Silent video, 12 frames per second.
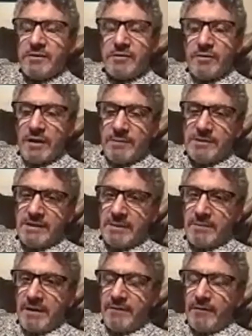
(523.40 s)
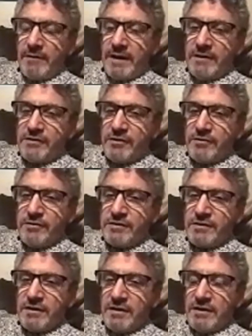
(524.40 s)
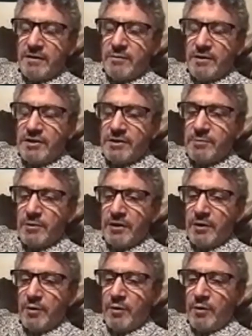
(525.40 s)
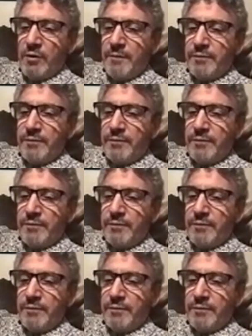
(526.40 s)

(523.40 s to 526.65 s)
who come see me for answers, which is pretty cool.